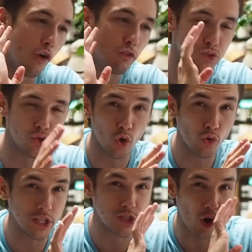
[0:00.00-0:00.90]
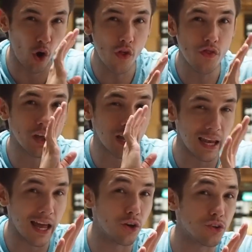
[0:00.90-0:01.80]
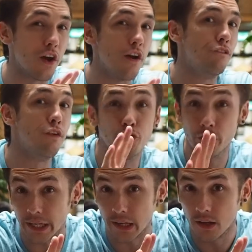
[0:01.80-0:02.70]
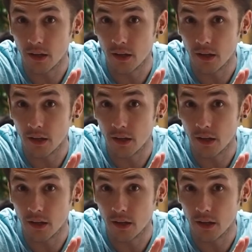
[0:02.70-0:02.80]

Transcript: of storage on the cloud for free.